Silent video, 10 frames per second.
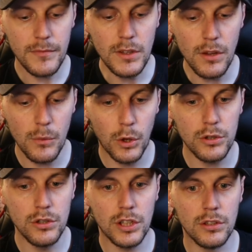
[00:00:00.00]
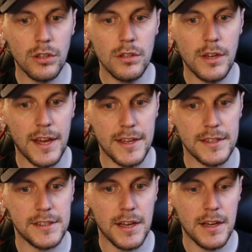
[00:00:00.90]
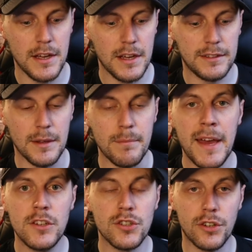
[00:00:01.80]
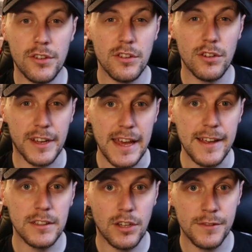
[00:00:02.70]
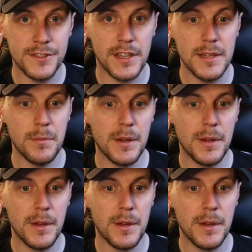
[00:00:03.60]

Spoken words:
what you can do is, to make sure that you're getting enough sleep,